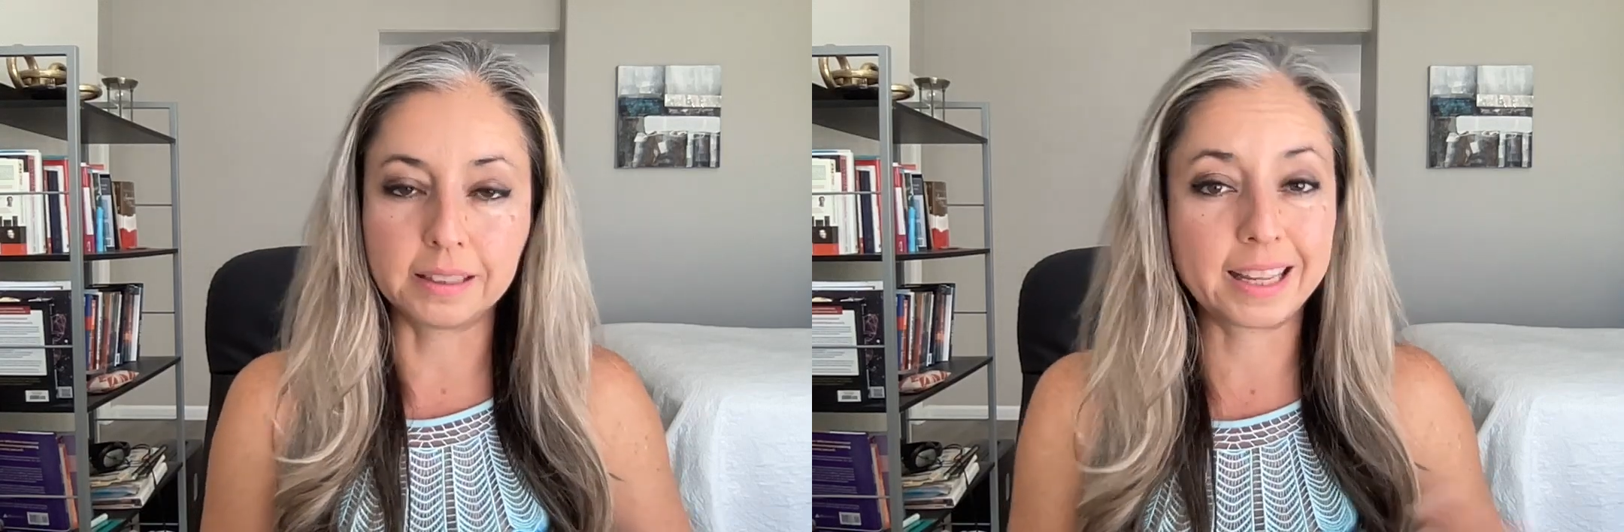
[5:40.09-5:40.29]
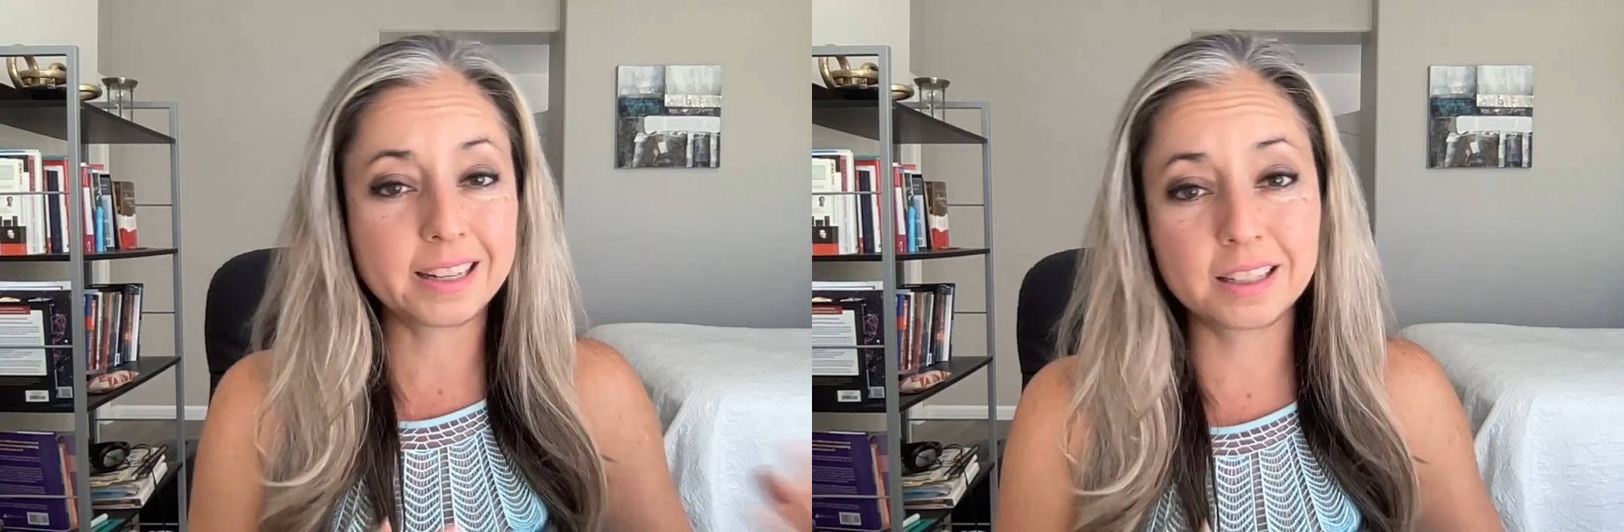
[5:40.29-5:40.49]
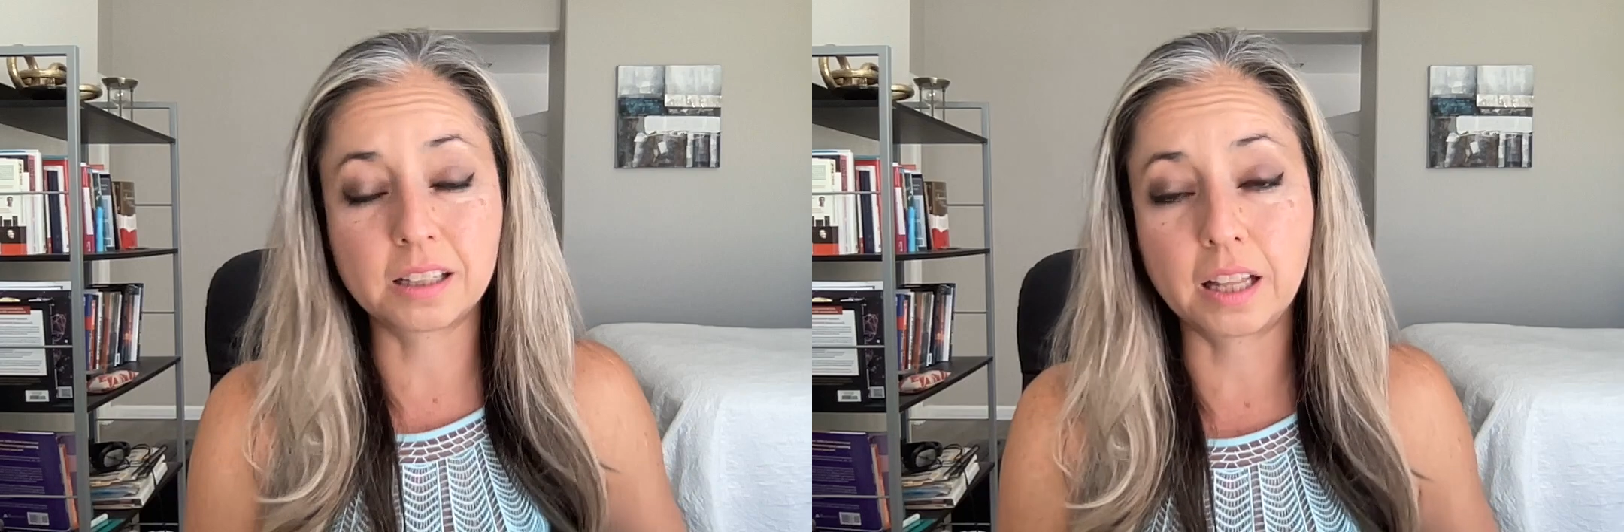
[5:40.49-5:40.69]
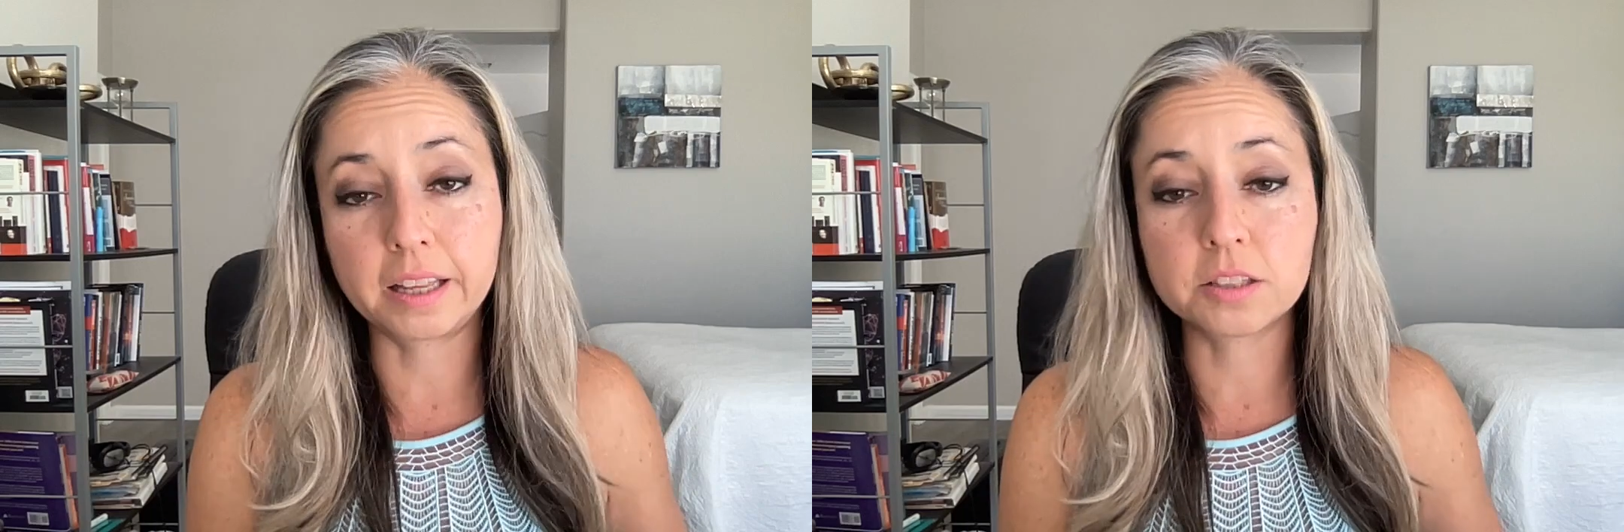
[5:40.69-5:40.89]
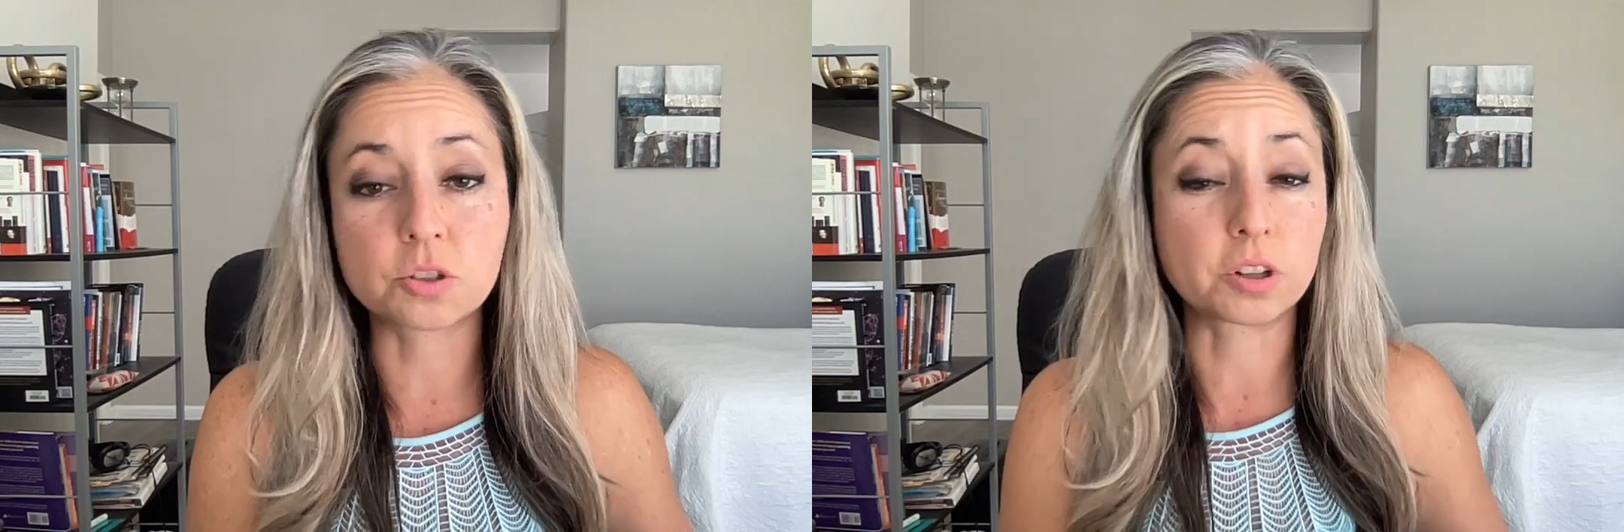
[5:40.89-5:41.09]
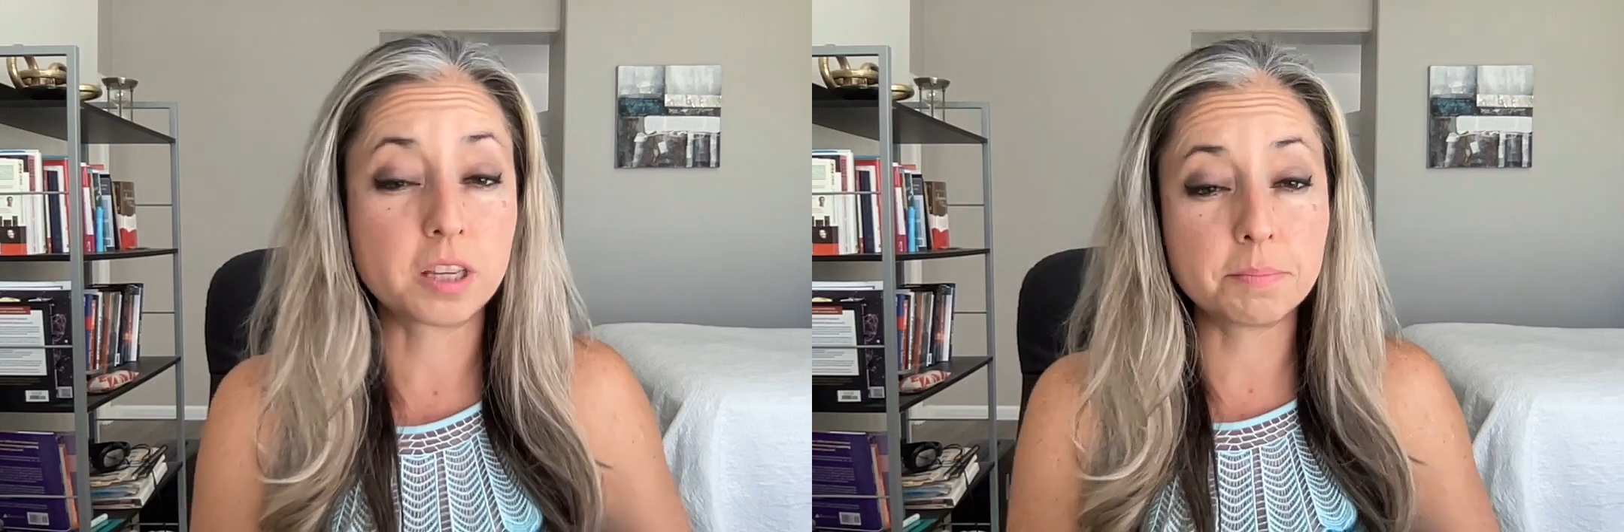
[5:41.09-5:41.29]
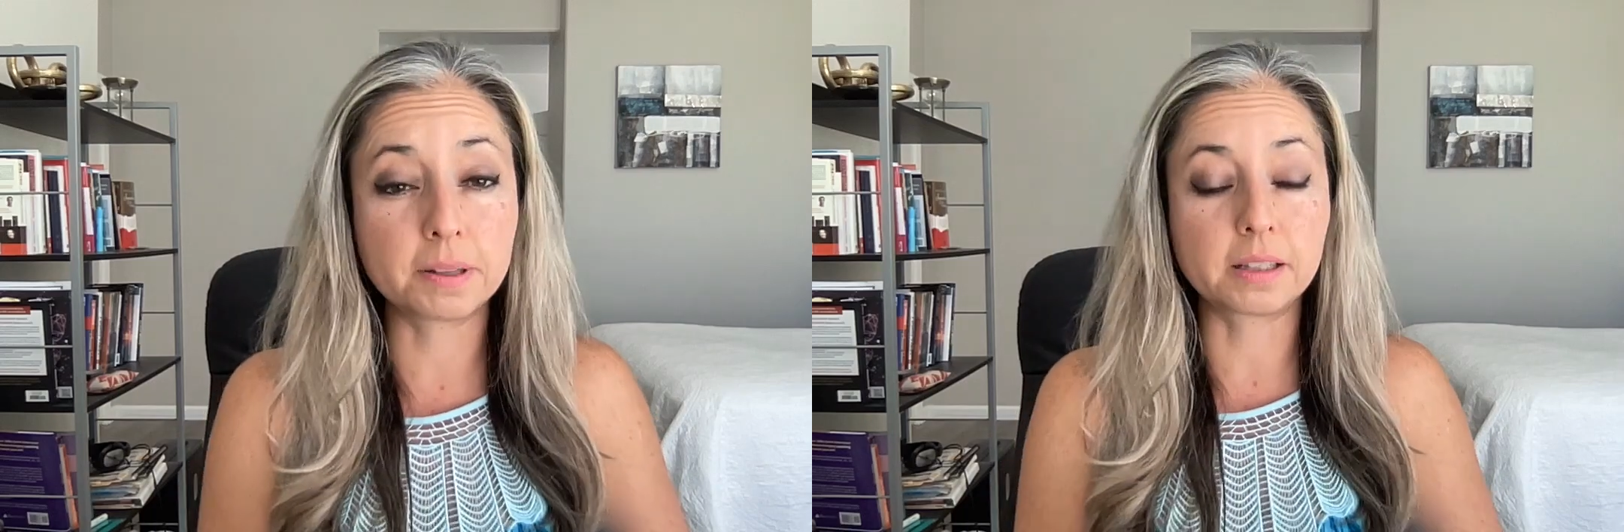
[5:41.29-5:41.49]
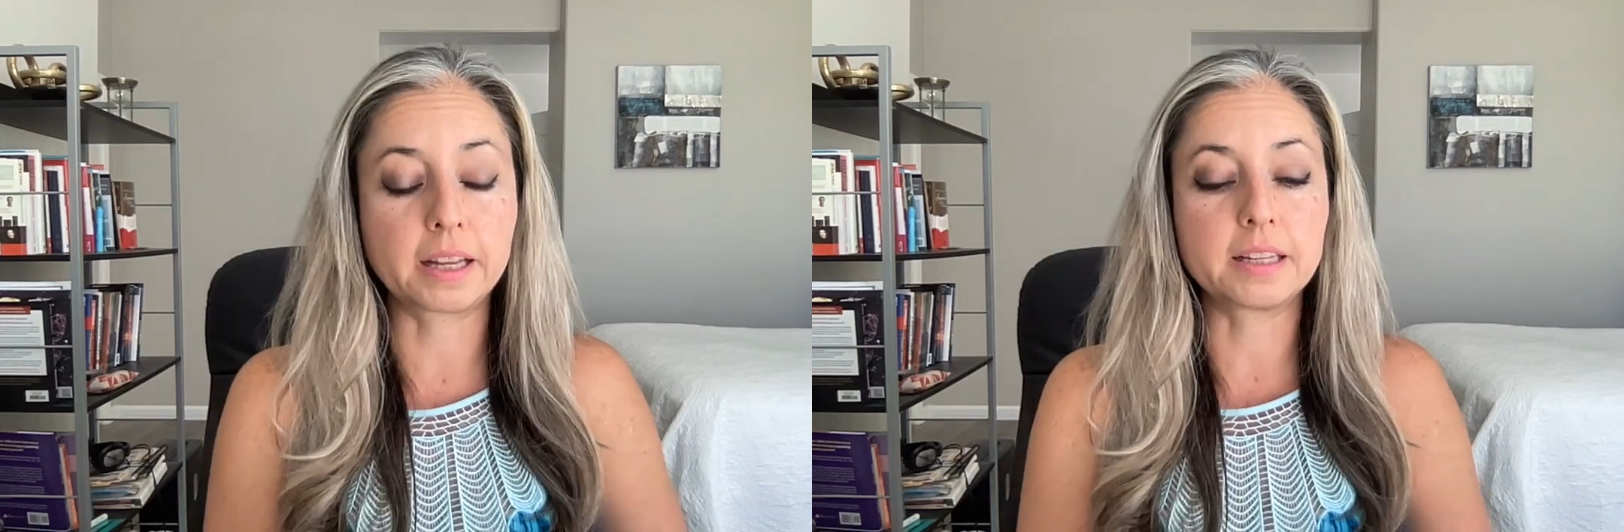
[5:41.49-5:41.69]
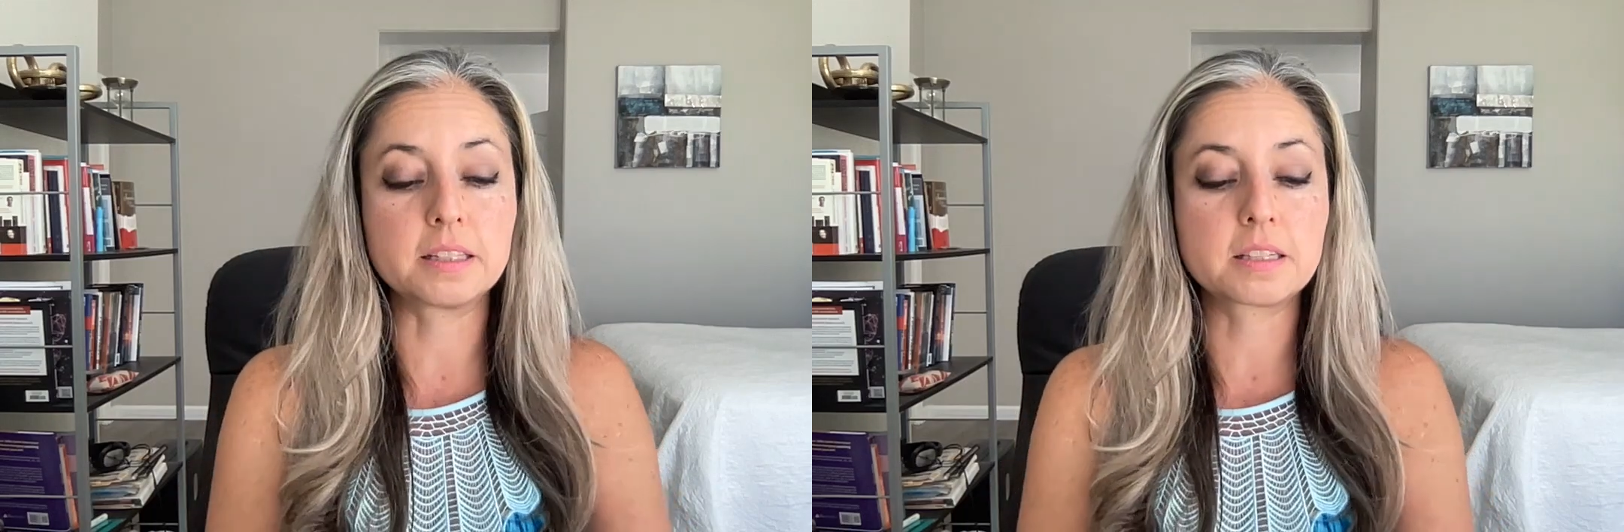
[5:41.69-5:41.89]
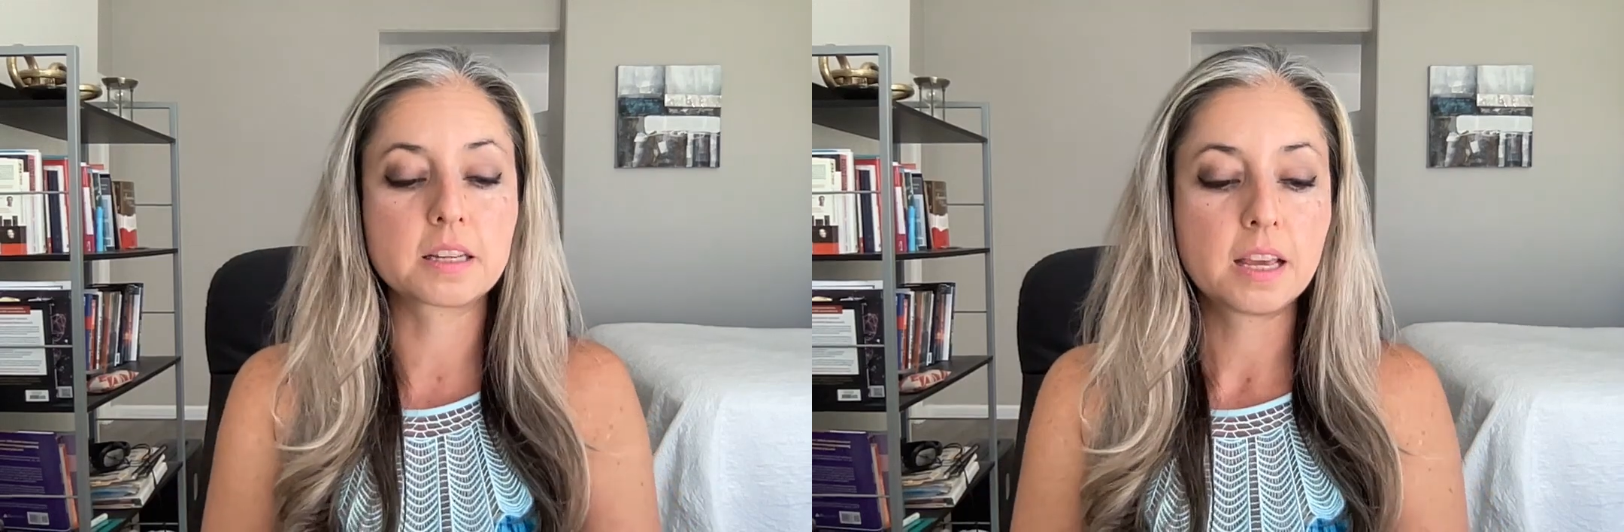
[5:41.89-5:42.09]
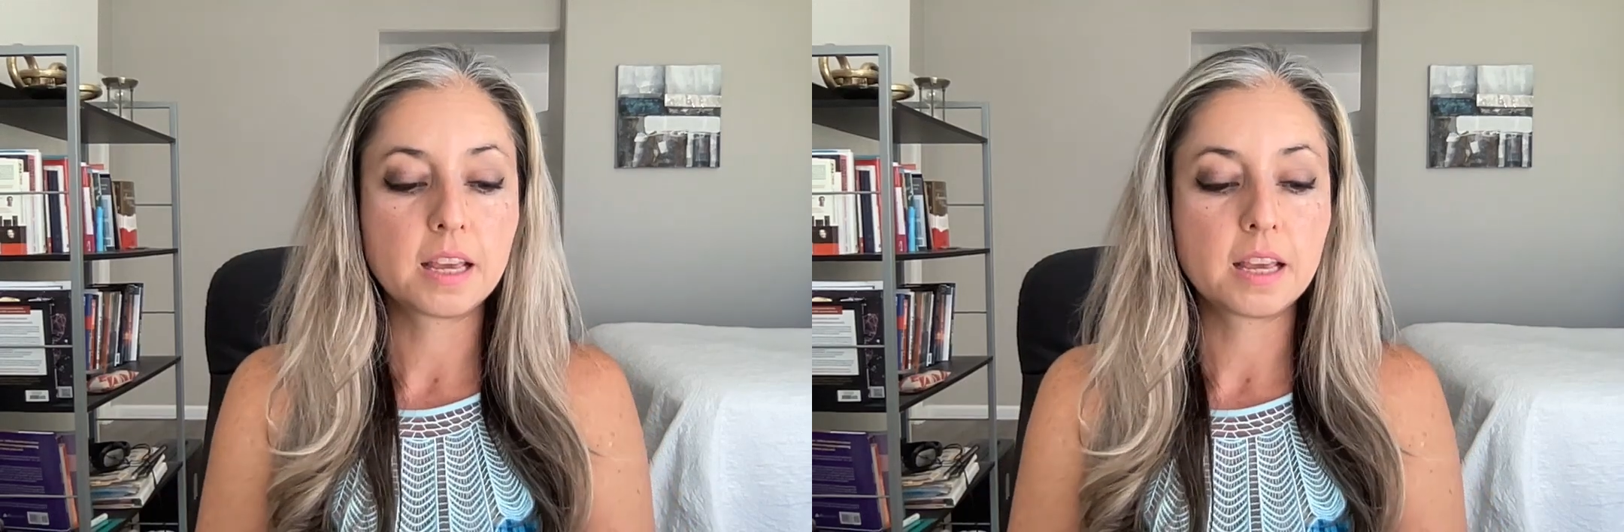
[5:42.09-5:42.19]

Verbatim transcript: landing clients or keeping clients,